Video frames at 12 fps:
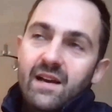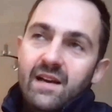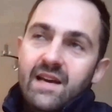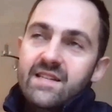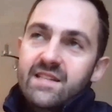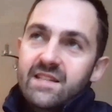I
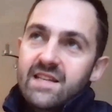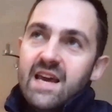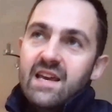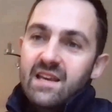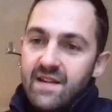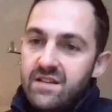guess
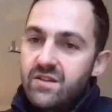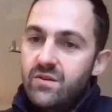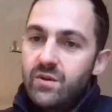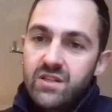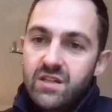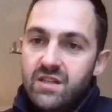taking that
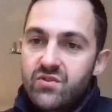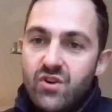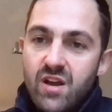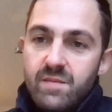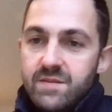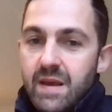to its
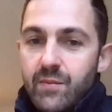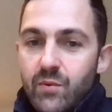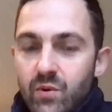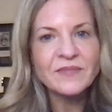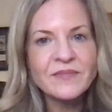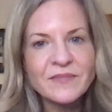extreme is
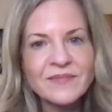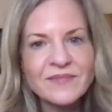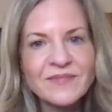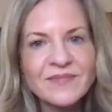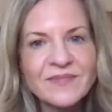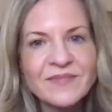
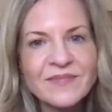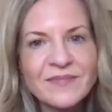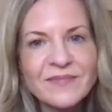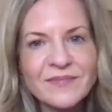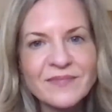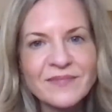the sort of
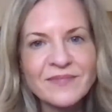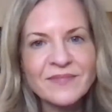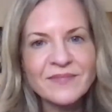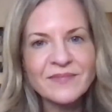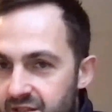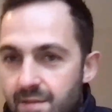
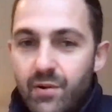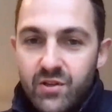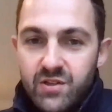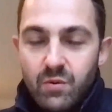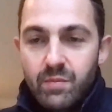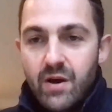the
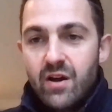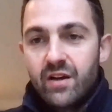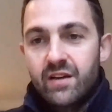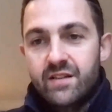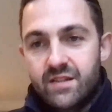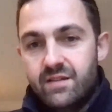Impossible
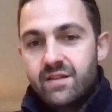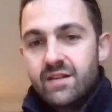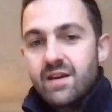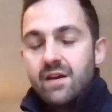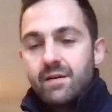Burgers and